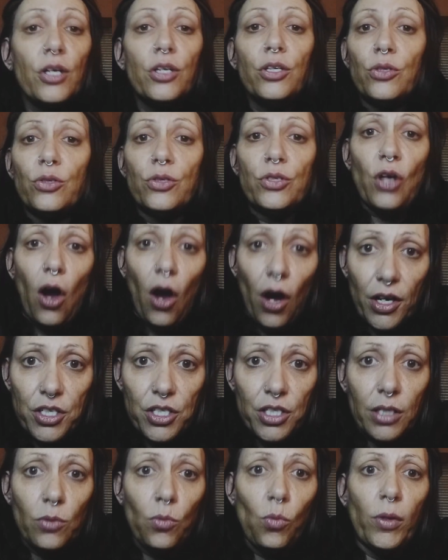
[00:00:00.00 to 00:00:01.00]
Use
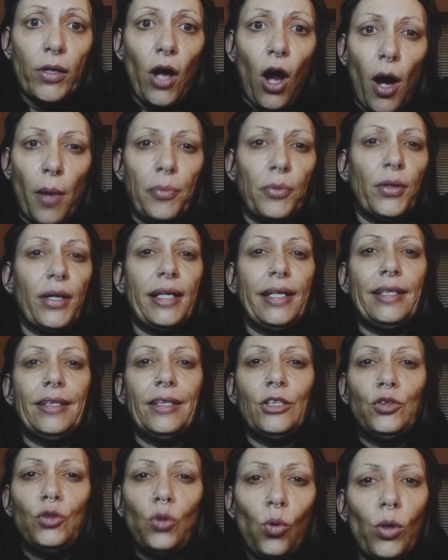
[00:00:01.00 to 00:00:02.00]
caution when operating
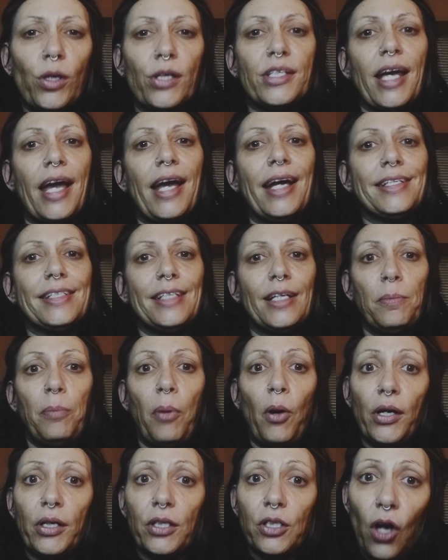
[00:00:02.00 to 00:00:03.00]
the door to exit a
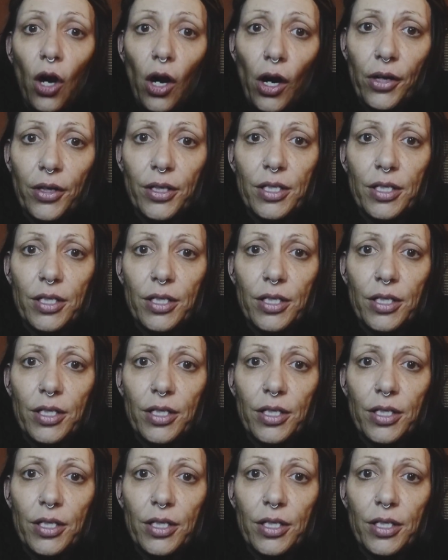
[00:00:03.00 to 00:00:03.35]
parked car,